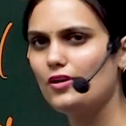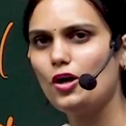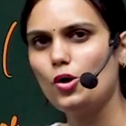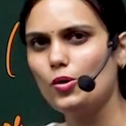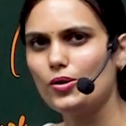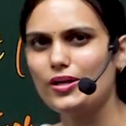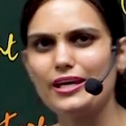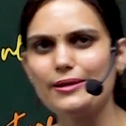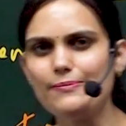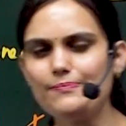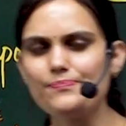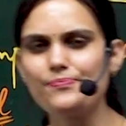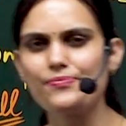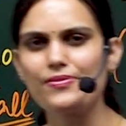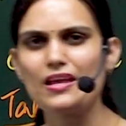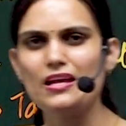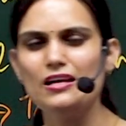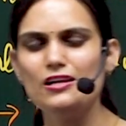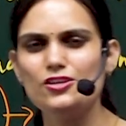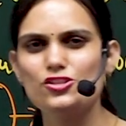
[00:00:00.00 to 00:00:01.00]
Okay,
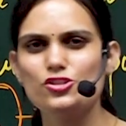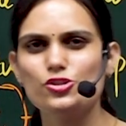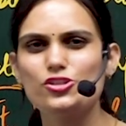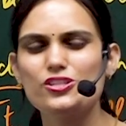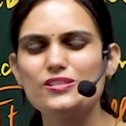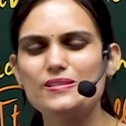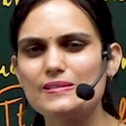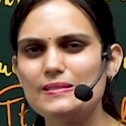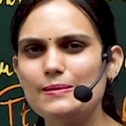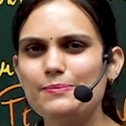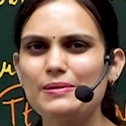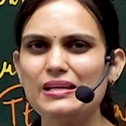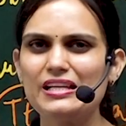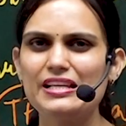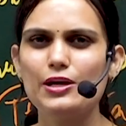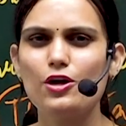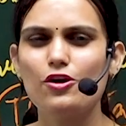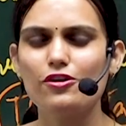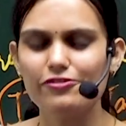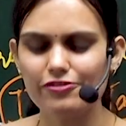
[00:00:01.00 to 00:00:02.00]
so this is the
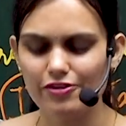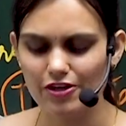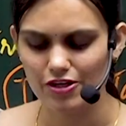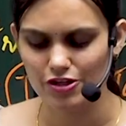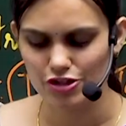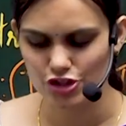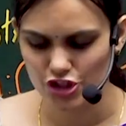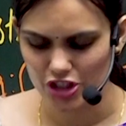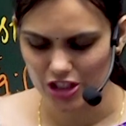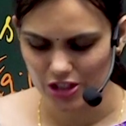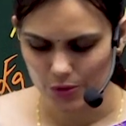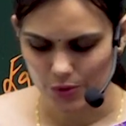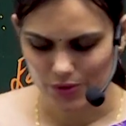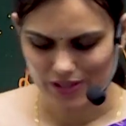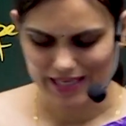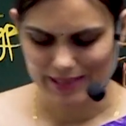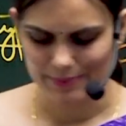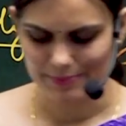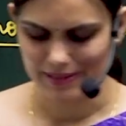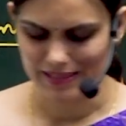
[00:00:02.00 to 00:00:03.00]
meaning of
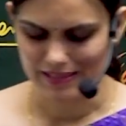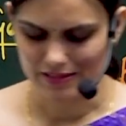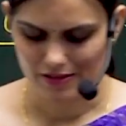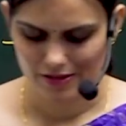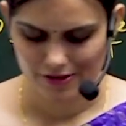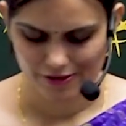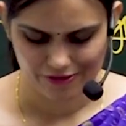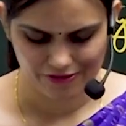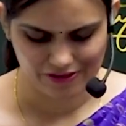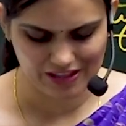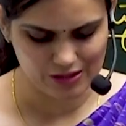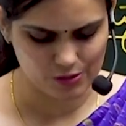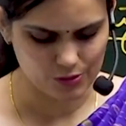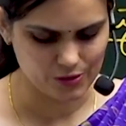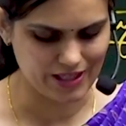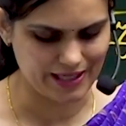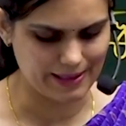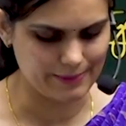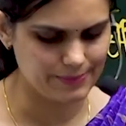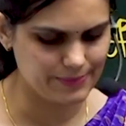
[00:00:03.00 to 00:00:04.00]
genotype and
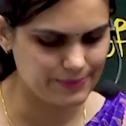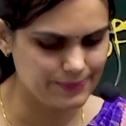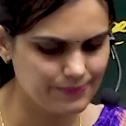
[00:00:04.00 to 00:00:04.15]
phenotype.